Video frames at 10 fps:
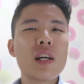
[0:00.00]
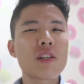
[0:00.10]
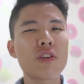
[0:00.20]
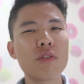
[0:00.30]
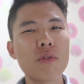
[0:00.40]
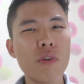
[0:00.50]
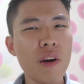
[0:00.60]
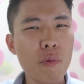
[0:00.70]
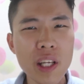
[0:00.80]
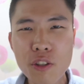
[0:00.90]
So
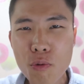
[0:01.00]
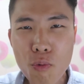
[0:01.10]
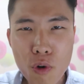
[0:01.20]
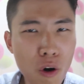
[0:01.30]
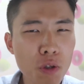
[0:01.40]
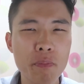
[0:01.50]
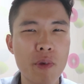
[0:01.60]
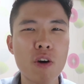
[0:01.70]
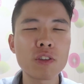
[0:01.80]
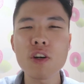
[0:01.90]
when you go to
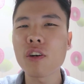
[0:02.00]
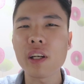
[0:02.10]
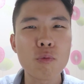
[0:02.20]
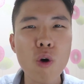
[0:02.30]
Myeongdong and